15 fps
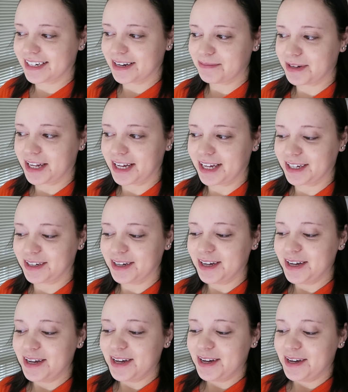And I'm like,
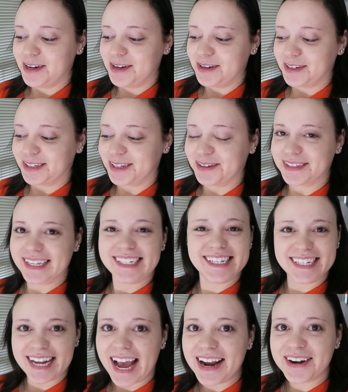so is it
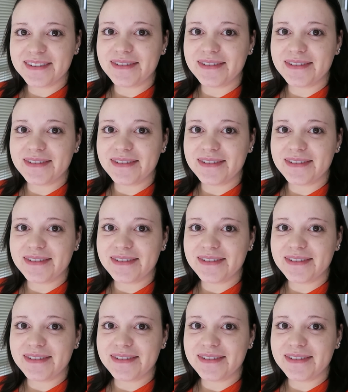tonight